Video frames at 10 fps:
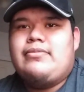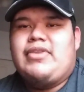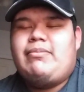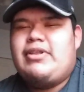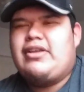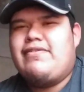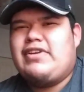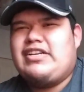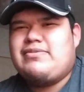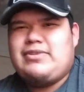let me know if
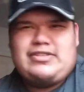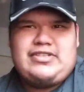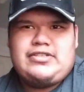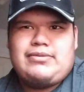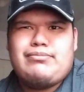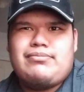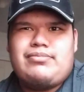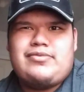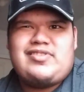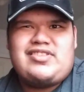you guys want to see some
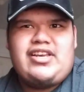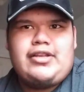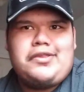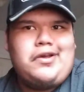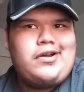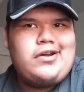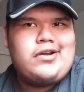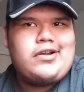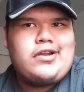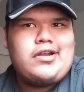
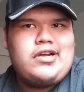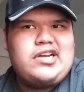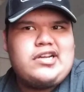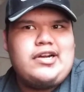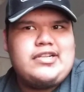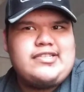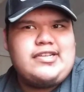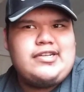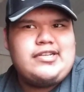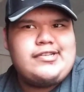TikTok uh,
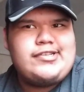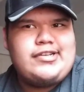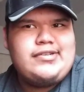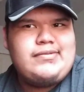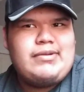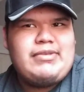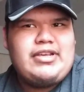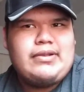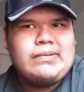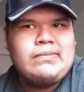content on the channel. I
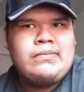mean,